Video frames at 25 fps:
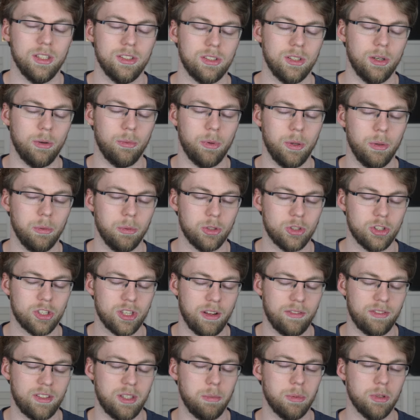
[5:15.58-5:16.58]
so we will just
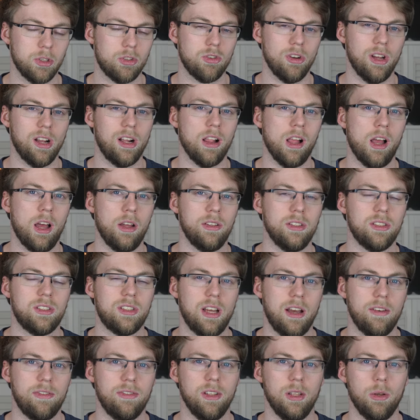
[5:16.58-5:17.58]
have to see. But Trick Clown is
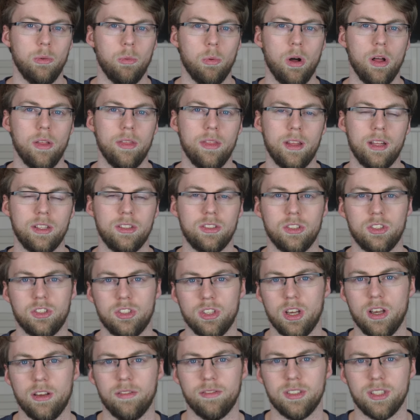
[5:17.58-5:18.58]
definitely one that
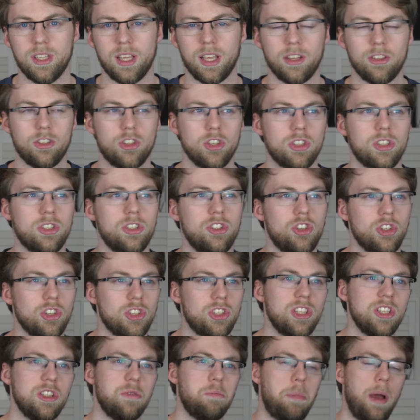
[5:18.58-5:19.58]
deserves it. Just
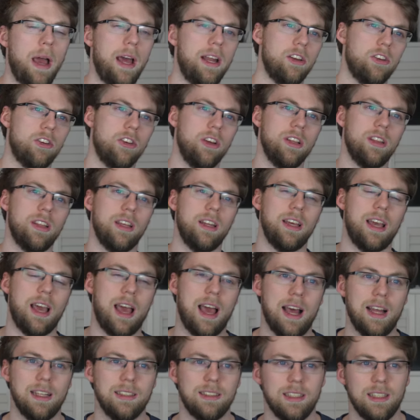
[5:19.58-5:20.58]
just its pedigree that it
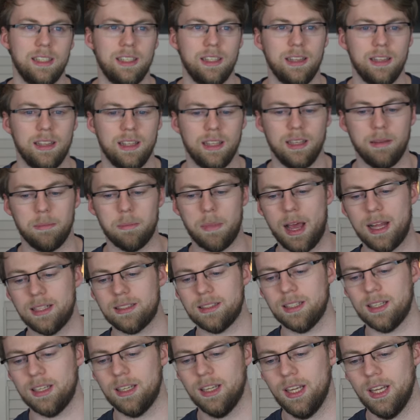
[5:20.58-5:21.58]
had in the
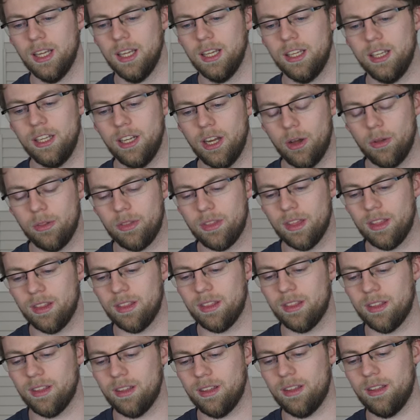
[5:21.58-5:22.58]
meta, you know,
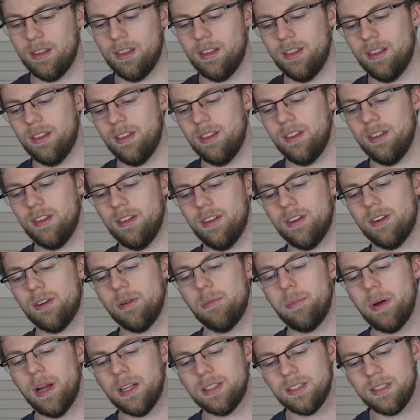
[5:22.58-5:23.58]
the, the, the
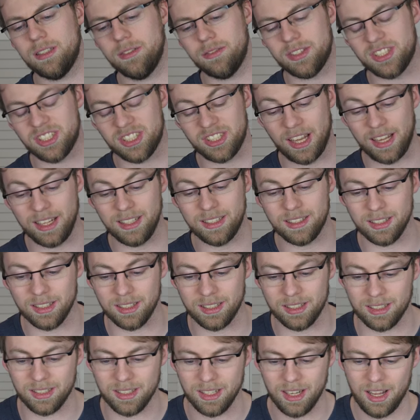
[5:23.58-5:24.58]
competitive
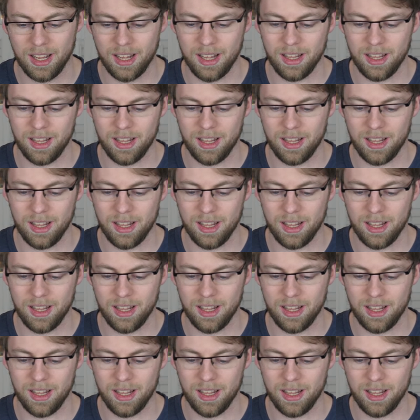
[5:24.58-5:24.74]
status